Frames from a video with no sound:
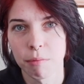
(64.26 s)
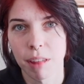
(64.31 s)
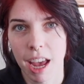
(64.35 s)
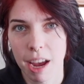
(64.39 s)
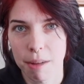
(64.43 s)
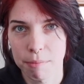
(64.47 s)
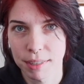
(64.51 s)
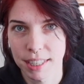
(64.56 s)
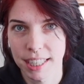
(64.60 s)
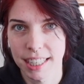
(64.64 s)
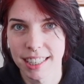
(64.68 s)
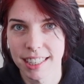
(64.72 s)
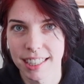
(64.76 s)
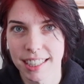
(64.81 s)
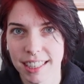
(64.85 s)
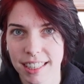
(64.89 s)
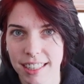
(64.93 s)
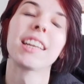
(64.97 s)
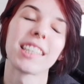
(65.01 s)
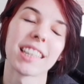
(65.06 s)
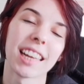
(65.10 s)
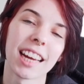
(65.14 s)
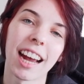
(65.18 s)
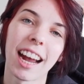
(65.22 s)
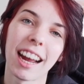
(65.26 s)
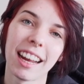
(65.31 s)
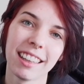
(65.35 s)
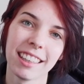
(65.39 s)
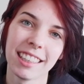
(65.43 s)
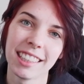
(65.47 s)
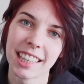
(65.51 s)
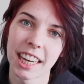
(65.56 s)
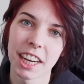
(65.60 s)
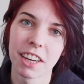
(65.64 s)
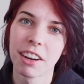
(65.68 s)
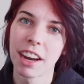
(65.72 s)
lapses, because I
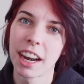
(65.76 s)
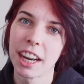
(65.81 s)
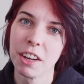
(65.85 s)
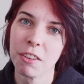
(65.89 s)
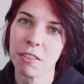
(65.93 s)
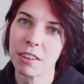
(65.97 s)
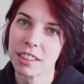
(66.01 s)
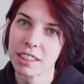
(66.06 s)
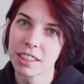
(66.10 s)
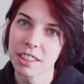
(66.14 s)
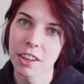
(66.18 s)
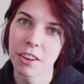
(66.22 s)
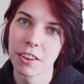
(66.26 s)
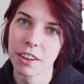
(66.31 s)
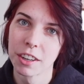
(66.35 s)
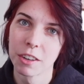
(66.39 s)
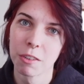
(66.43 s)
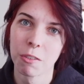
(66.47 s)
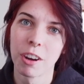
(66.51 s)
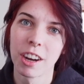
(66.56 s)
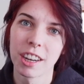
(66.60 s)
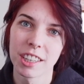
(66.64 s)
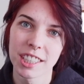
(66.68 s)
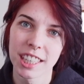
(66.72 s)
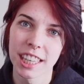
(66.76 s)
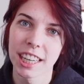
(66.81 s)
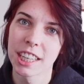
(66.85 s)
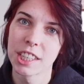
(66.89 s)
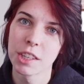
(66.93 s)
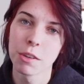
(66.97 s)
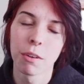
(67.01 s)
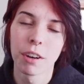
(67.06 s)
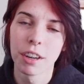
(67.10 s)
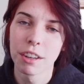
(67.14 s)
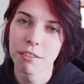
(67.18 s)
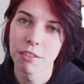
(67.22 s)
highly doubt anyone's going to watch like a
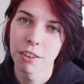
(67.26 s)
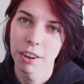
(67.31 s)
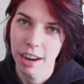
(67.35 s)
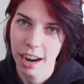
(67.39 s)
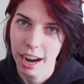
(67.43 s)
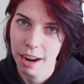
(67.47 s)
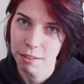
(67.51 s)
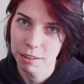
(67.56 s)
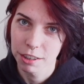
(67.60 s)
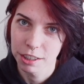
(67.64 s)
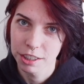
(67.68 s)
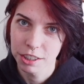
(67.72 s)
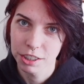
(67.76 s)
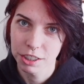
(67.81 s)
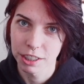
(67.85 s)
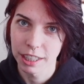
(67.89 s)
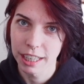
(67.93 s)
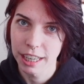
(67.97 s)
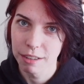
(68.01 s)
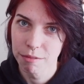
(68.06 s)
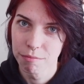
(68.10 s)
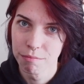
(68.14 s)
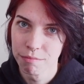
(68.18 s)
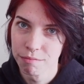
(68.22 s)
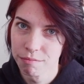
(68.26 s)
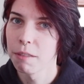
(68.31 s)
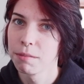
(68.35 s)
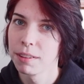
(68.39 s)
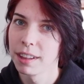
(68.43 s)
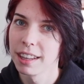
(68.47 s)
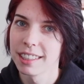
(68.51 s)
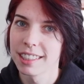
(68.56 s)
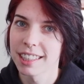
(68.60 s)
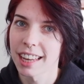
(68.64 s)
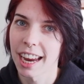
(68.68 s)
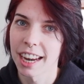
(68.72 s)
24-hour stream, and
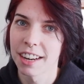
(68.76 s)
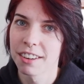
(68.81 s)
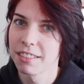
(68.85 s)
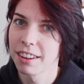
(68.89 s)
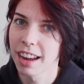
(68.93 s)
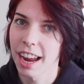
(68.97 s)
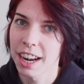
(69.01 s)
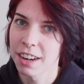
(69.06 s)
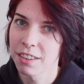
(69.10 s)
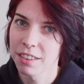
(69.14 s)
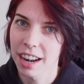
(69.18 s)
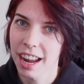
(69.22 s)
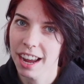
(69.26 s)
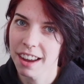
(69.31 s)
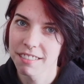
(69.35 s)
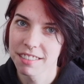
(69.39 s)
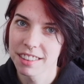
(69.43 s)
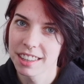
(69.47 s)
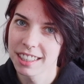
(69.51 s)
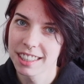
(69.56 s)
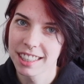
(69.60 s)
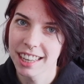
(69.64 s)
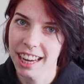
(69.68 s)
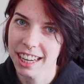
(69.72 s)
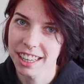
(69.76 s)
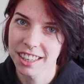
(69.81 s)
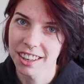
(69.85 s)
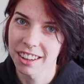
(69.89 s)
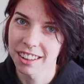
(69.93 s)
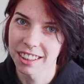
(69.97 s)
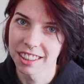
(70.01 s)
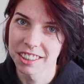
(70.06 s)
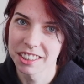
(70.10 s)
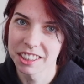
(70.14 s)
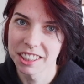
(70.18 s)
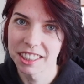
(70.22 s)
plus I don't have the
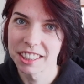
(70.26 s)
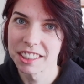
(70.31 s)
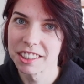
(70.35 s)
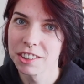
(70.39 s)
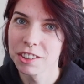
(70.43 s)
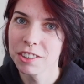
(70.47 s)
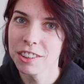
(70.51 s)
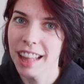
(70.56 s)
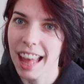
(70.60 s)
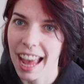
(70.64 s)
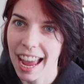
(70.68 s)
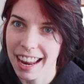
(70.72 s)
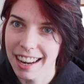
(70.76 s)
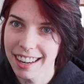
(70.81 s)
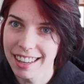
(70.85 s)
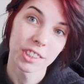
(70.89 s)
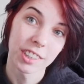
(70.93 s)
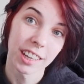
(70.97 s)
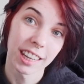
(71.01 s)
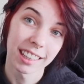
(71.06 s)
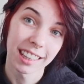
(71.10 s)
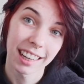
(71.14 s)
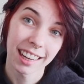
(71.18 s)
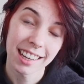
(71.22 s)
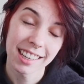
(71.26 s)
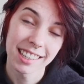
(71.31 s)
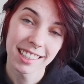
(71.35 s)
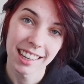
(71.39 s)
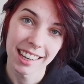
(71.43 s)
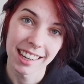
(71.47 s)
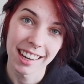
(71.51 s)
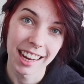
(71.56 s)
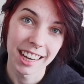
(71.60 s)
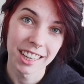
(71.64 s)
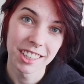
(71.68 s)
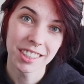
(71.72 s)
technology to do that. So yeah, like I
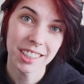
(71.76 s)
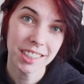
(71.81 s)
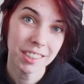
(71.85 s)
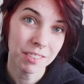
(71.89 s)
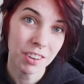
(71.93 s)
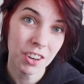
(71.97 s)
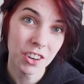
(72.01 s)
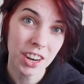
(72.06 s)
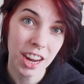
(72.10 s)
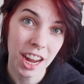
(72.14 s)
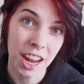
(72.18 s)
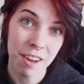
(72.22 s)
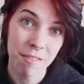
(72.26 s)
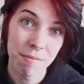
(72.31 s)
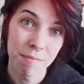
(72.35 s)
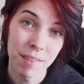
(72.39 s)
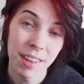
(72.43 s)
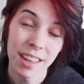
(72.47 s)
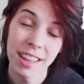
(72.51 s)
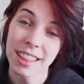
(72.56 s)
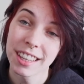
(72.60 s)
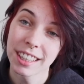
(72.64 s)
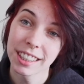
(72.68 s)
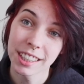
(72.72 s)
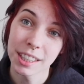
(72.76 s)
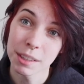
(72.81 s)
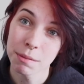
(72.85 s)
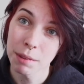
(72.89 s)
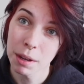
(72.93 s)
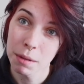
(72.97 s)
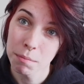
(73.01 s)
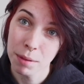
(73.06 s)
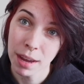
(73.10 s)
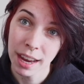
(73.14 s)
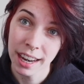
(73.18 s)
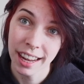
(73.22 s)
said, I just woke up. This is
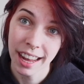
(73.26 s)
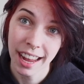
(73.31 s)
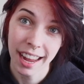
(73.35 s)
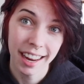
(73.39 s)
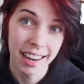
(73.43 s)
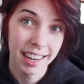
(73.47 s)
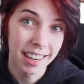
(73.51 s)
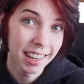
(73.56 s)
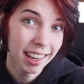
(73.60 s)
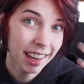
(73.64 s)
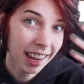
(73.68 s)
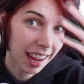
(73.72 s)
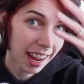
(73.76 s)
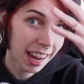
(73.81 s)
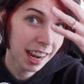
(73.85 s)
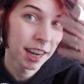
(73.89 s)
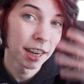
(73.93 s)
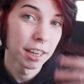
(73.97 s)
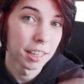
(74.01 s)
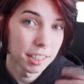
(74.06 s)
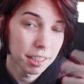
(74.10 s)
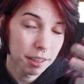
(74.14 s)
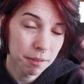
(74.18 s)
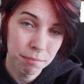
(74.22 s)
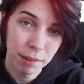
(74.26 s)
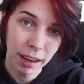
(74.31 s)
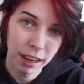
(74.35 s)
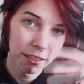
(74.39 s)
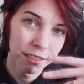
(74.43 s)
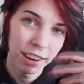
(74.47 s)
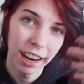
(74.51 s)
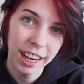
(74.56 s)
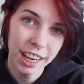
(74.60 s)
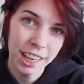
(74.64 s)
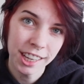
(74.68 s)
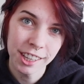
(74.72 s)
my bed head and my
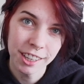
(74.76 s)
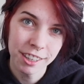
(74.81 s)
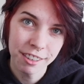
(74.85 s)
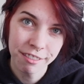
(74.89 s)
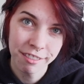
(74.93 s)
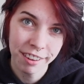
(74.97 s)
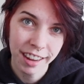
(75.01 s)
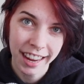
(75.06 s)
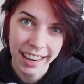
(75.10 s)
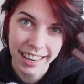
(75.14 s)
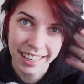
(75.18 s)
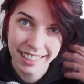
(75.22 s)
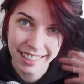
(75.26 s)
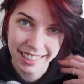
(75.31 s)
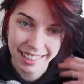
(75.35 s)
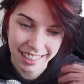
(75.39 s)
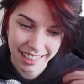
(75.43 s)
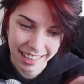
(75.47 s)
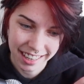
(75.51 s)
regular face.